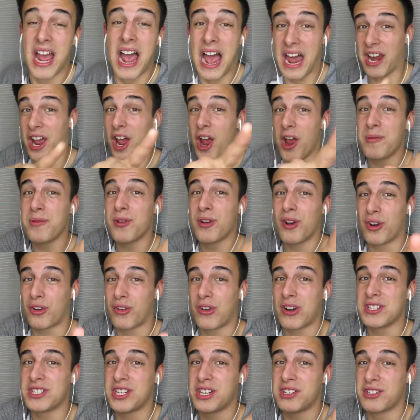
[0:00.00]
And I hope you're not
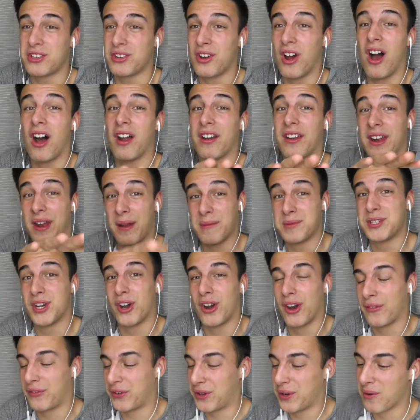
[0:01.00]
cringing too hard, and I'm
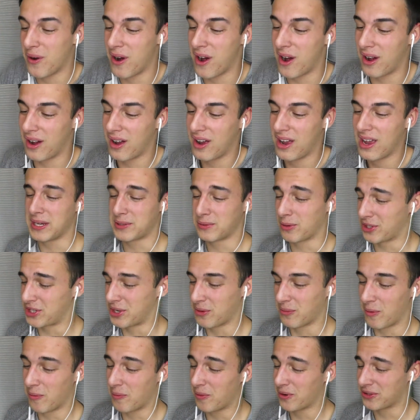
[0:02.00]
sorry if you are. Let's watch
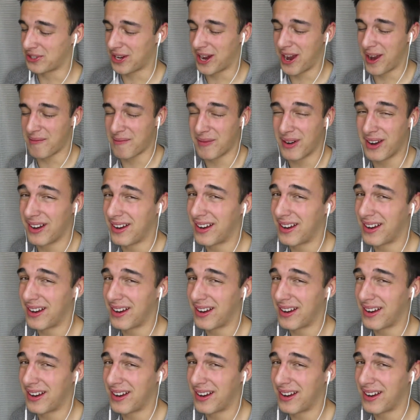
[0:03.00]
it one more time.